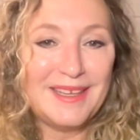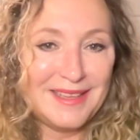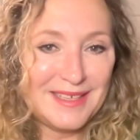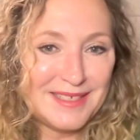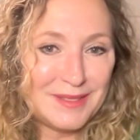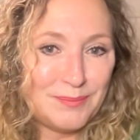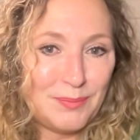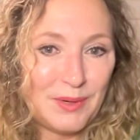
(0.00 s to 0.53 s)
and
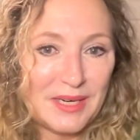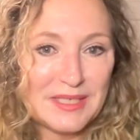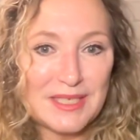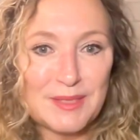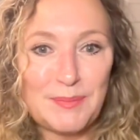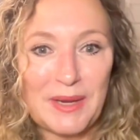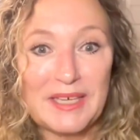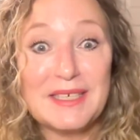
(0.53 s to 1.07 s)
this brings
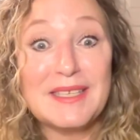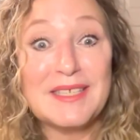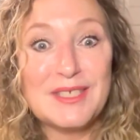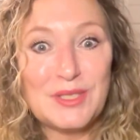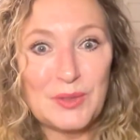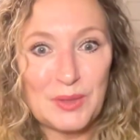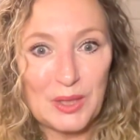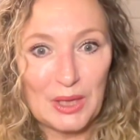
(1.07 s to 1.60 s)
us back to the
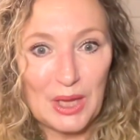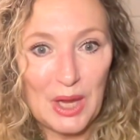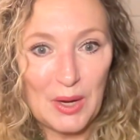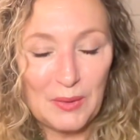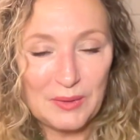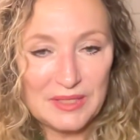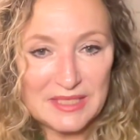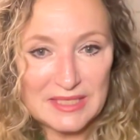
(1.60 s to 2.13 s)
student
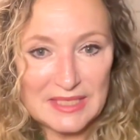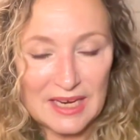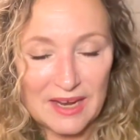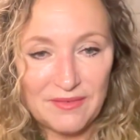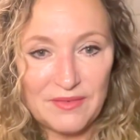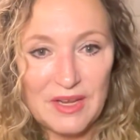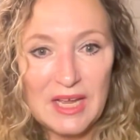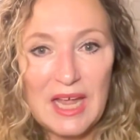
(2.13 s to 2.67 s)
loan
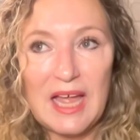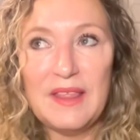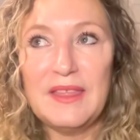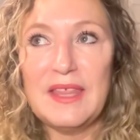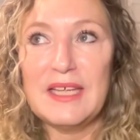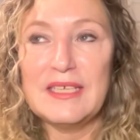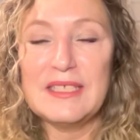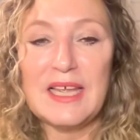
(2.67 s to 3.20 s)
stuff and
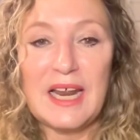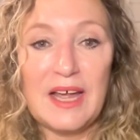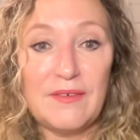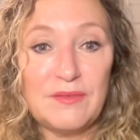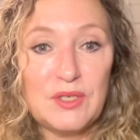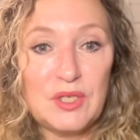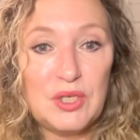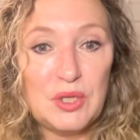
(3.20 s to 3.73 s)
things that have
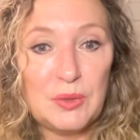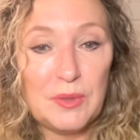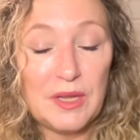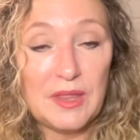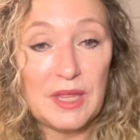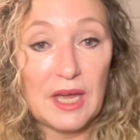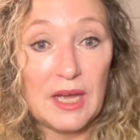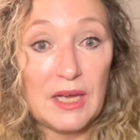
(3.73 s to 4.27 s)
to do
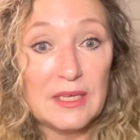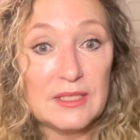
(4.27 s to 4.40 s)
with uh,